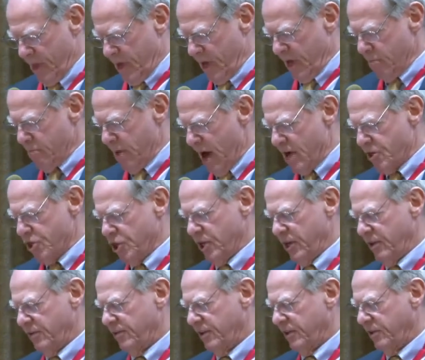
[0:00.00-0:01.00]

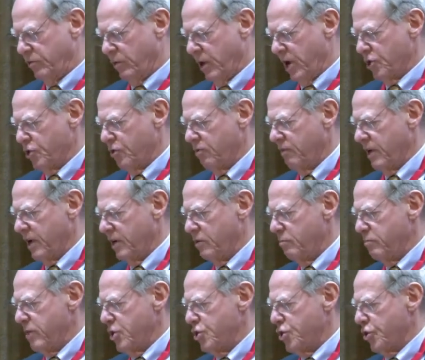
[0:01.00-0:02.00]
Imagine a situation where the
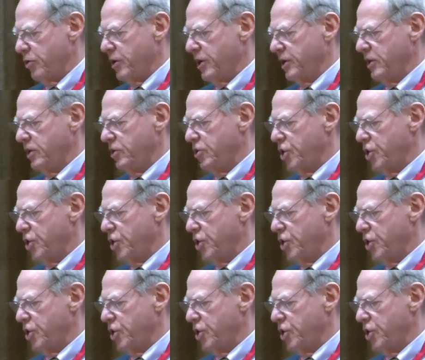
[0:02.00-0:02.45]
majority